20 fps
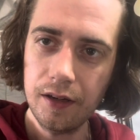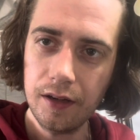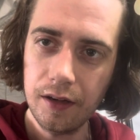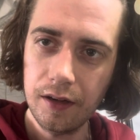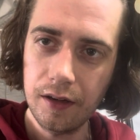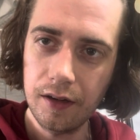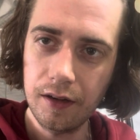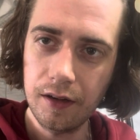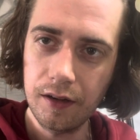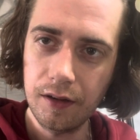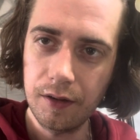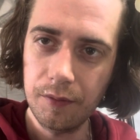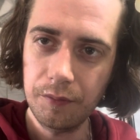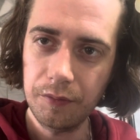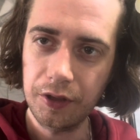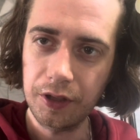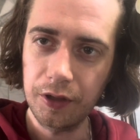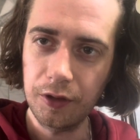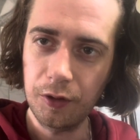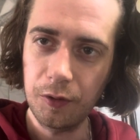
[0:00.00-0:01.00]

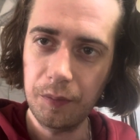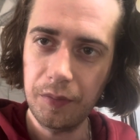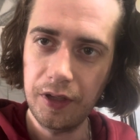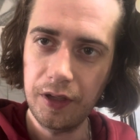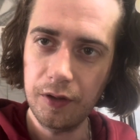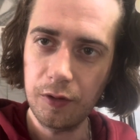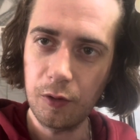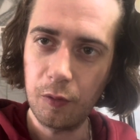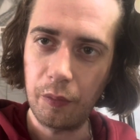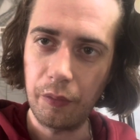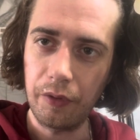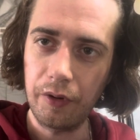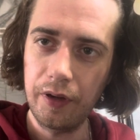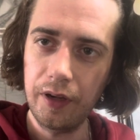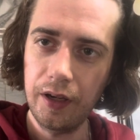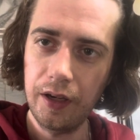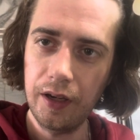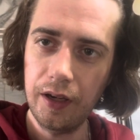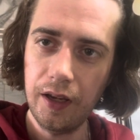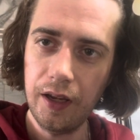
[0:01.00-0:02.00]
Gonna be
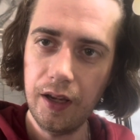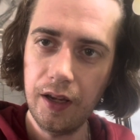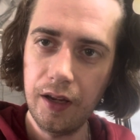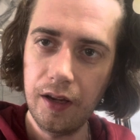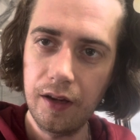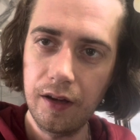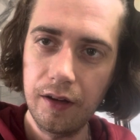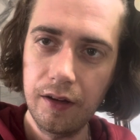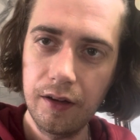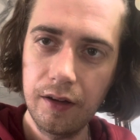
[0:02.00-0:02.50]
opening a